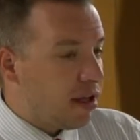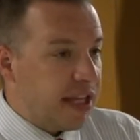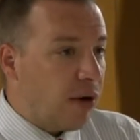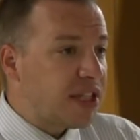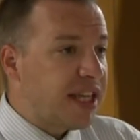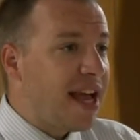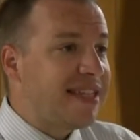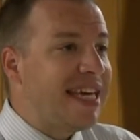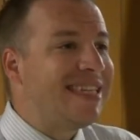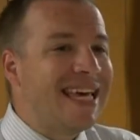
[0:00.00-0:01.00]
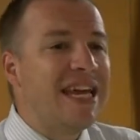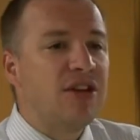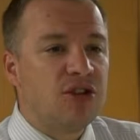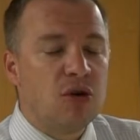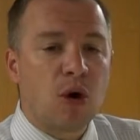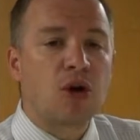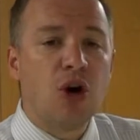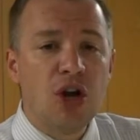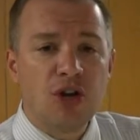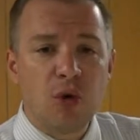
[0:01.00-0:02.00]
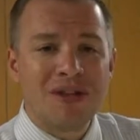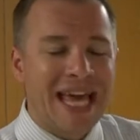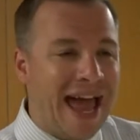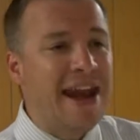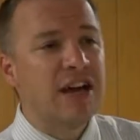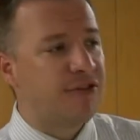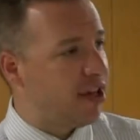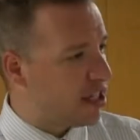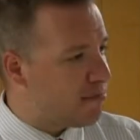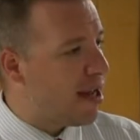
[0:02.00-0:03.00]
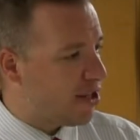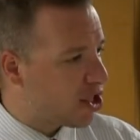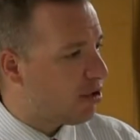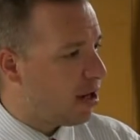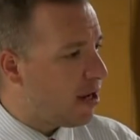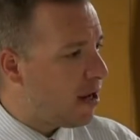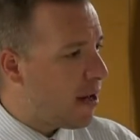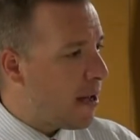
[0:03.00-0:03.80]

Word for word: There was things he didn't do or couldn't do at the end of his ministry